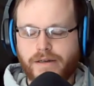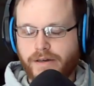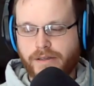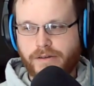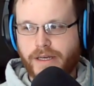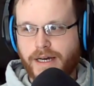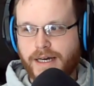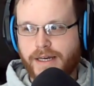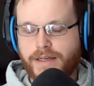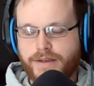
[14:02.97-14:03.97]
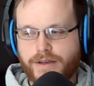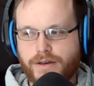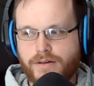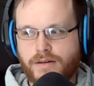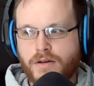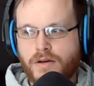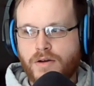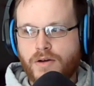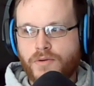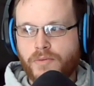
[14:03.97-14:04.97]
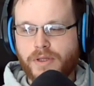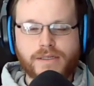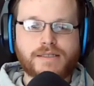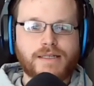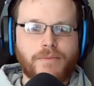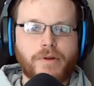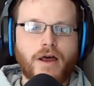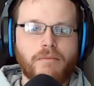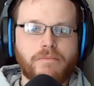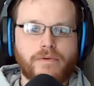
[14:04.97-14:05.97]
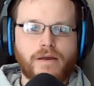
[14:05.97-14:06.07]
another guy, yeah, really stepping up.